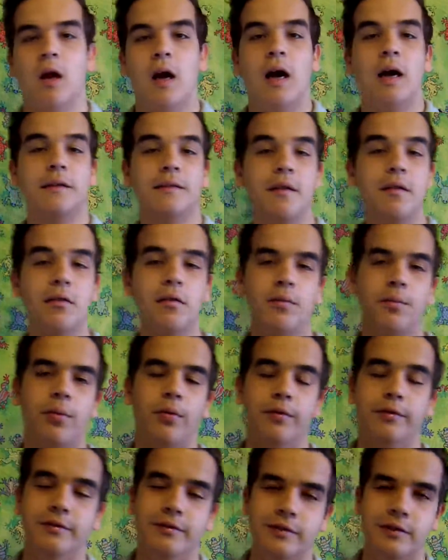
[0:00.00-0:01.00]
Another
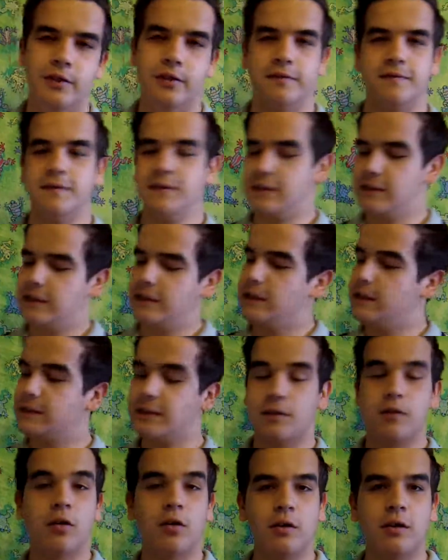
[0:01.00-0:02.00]
important surface is
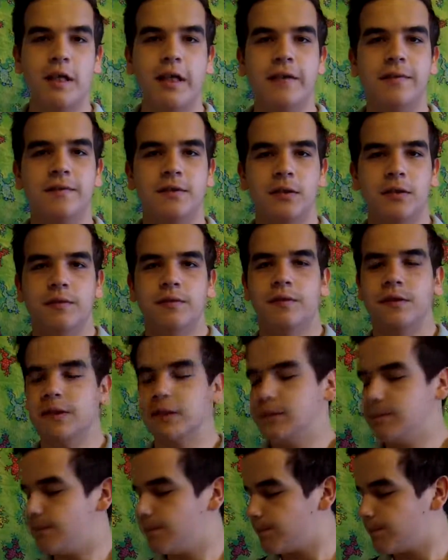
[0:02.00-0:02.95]
a concave surface.